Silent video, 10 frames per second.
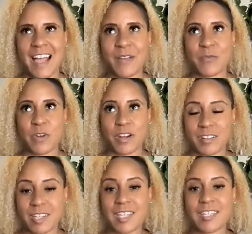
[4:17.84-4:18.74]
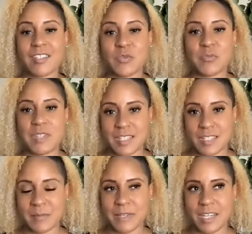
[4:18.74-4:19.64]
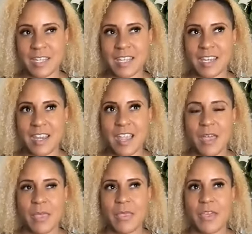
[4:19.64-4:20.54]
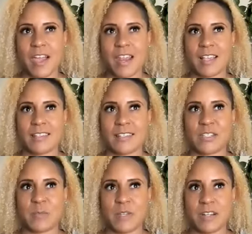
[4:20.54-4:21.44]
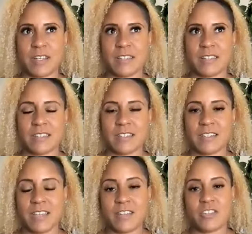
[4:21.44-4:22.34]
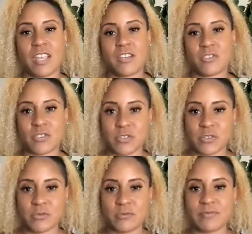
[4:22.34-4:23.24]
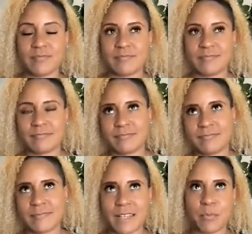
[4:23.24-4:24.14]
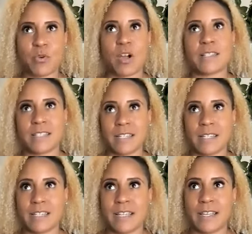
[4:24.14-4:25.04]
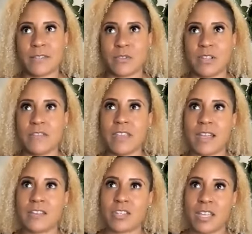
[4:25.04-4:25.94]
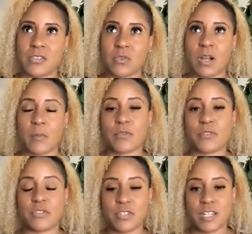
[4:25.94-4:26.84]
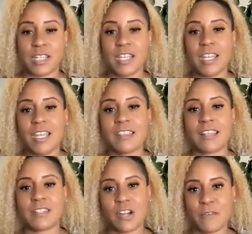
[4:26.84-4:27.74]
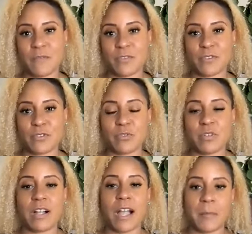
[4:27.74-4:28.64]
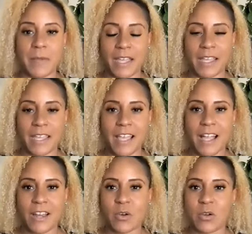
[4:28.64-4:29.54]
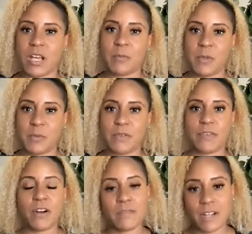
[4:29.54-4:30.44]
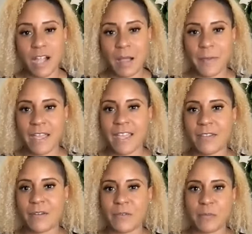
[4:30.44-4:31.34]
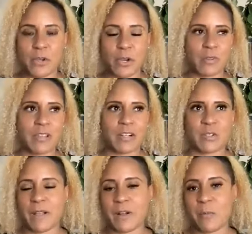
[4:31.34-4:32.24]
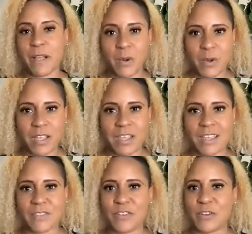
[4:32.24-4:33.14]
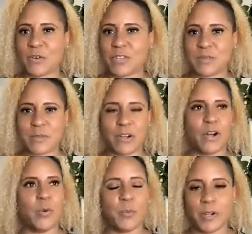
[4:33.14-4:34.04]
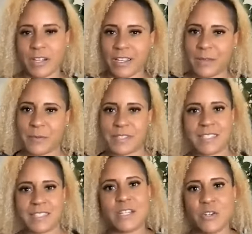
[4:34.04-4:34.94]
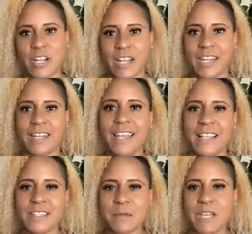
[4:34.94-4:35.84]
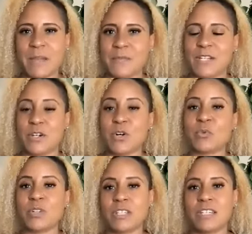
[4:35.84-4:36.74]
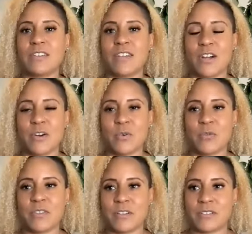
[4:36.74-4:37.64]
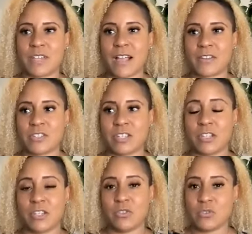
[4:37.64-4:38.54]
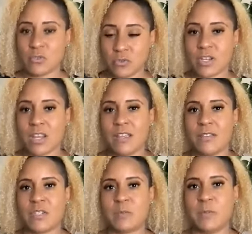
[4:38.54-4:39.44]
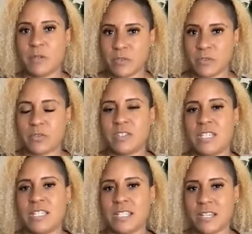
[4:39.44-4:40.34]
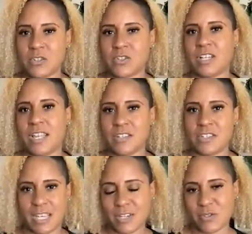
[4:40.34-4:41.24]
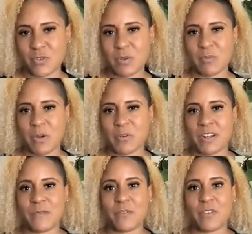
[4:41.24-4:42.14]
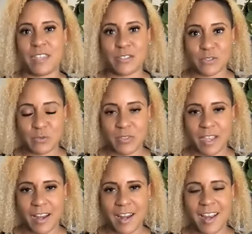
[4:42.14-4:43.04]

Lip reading: rarely get to meet somebody that has experienced the educational process, I guess, or even the educational opportunity that's offered through Agape. I know a lot of people have heard of Agape. They're familiar with Dr. Michael Beckwith. He's been on Oprah. He was in The Secret. And sometimes they don't really know that there's actually a huge spiritually centric educational component of what they do there.